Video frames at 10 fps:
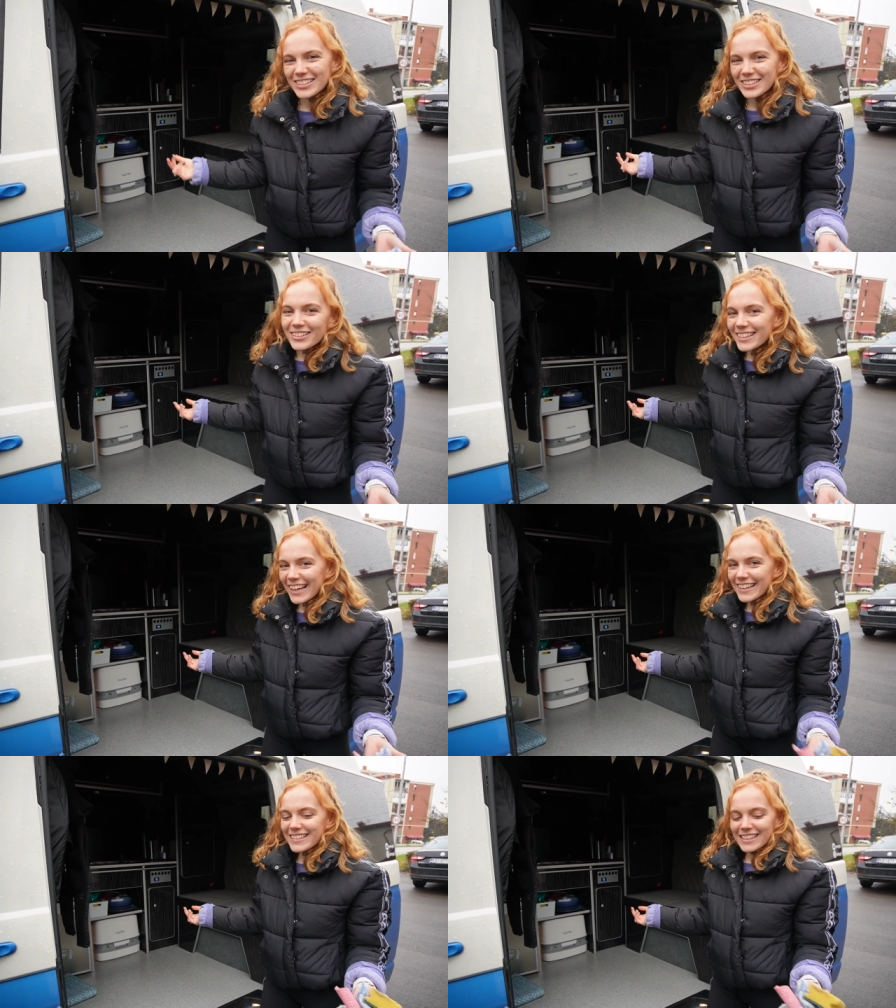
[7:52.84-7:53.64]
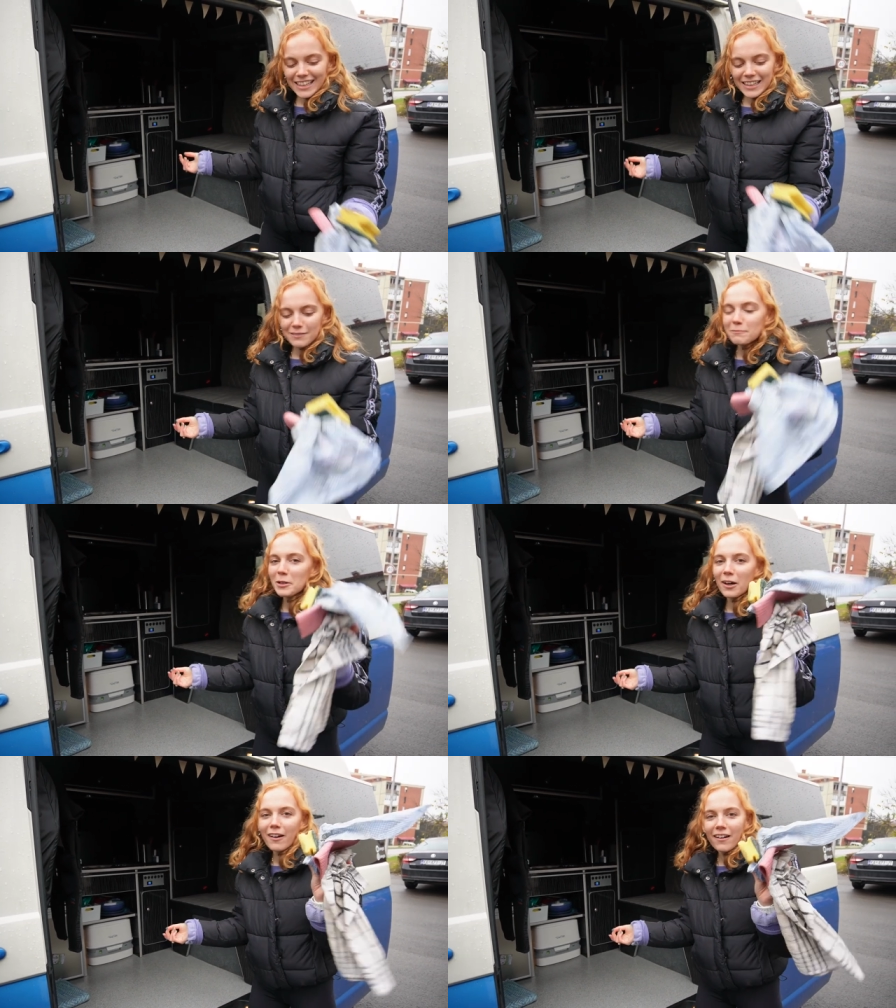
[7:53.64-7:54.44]
Doesn't look like it's clean,
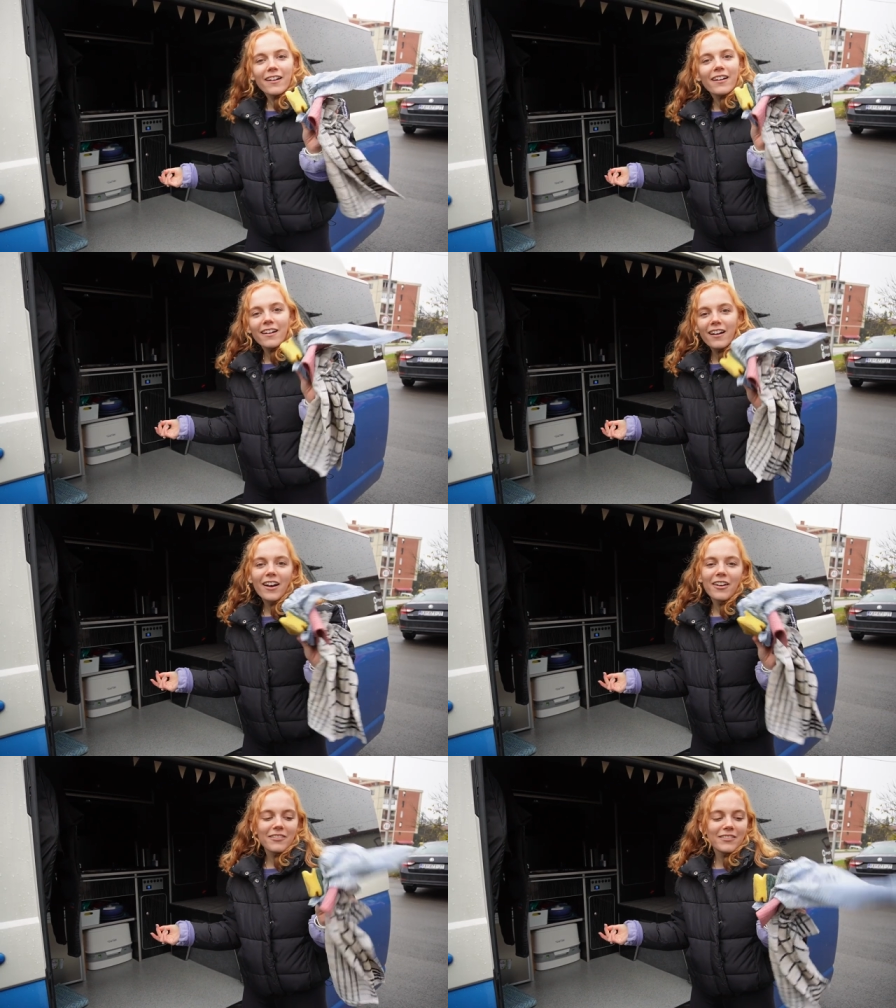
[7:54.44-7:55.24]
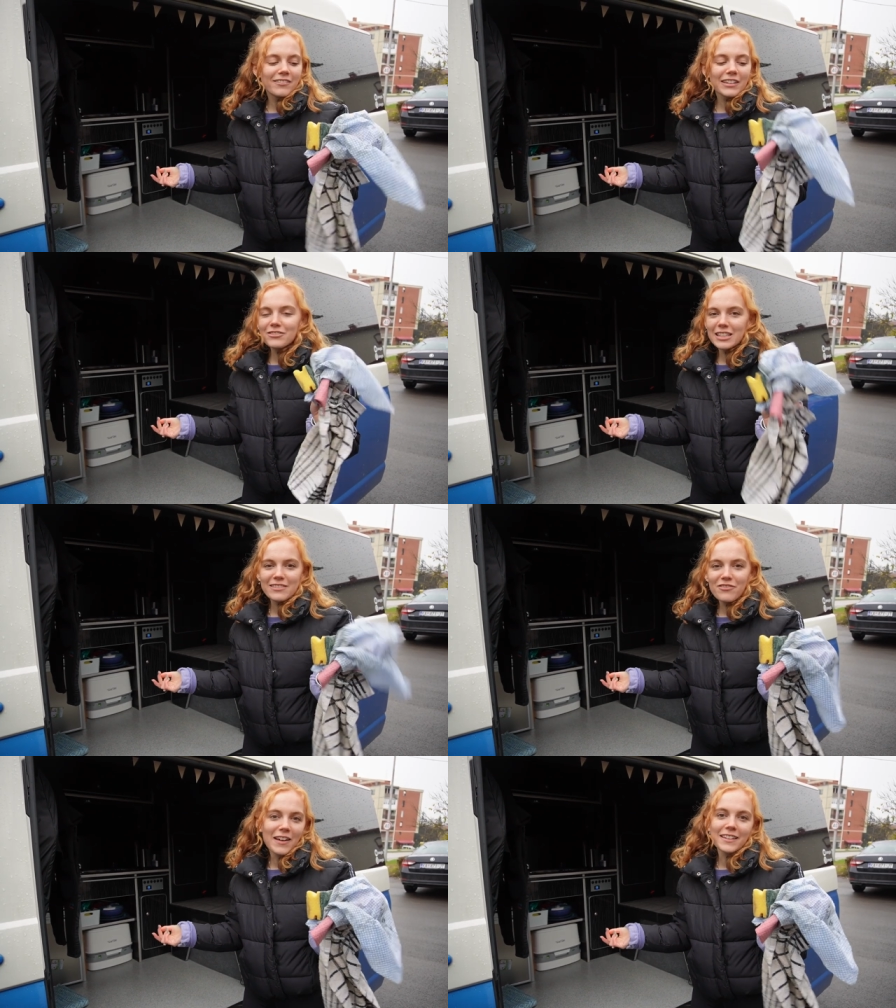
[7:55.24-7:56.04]
but we've
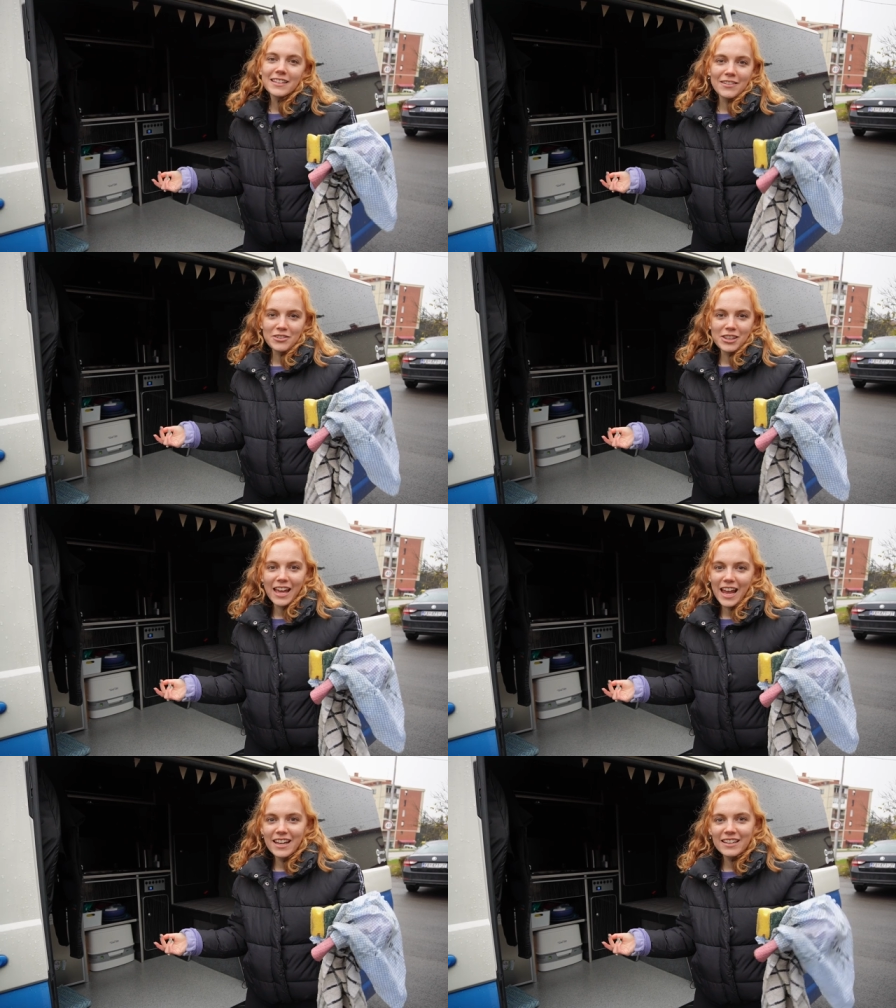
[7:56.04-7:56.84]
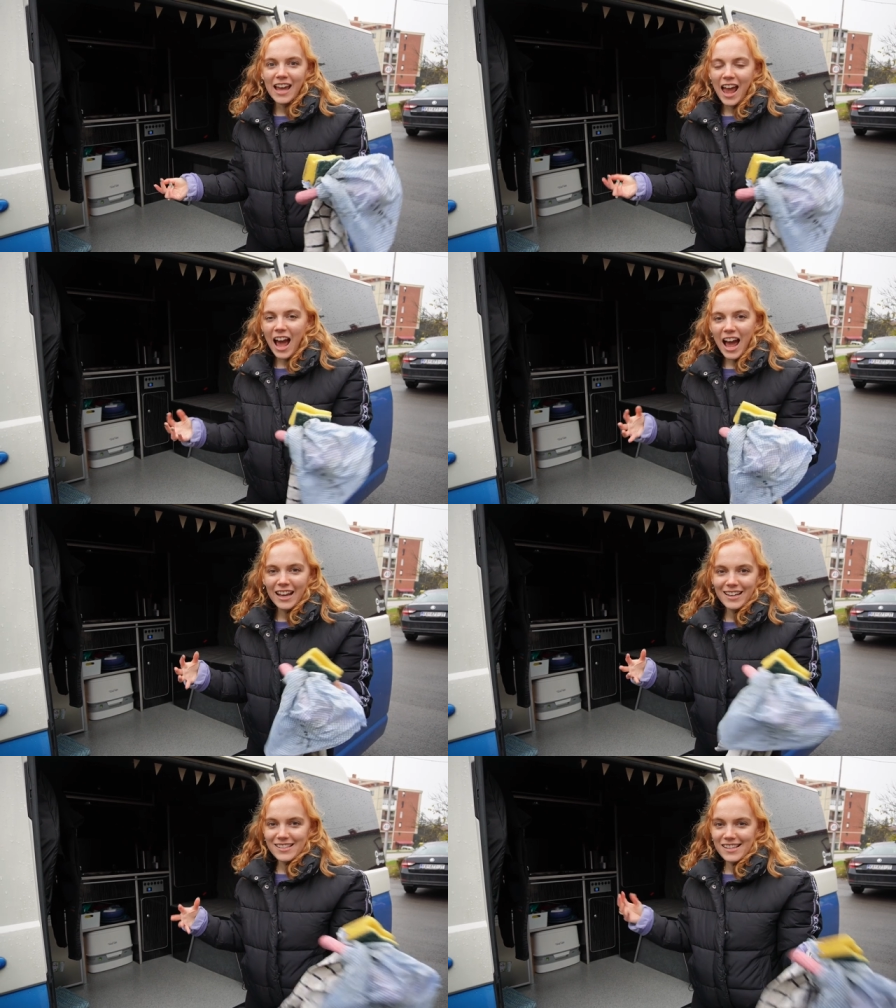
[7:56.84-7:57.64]
disinfected everything
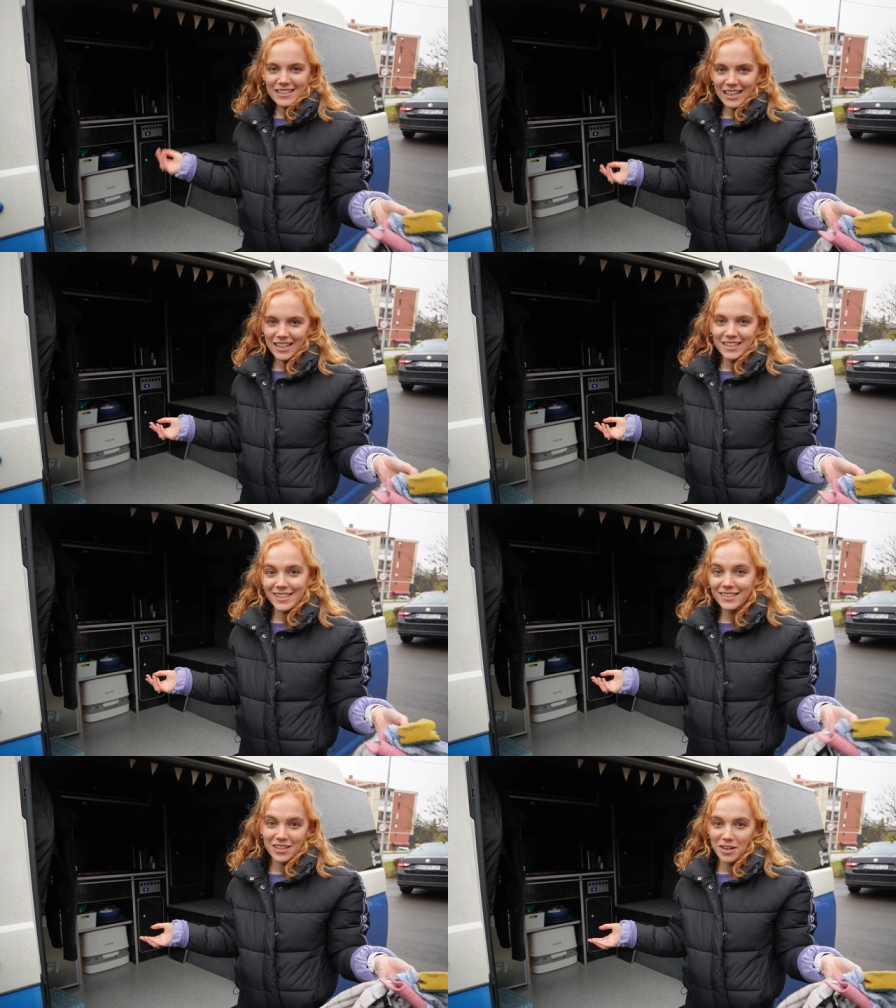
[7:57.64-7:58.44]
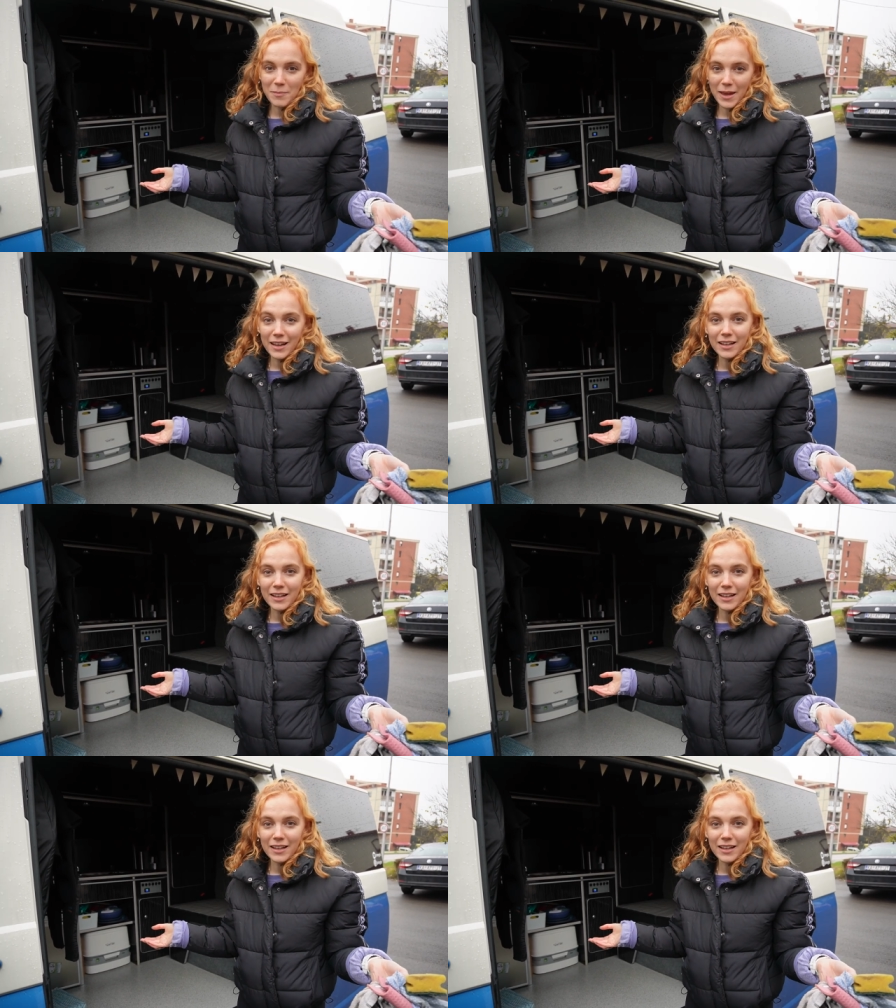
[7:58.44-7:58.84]
and it's as clean as it's going to be.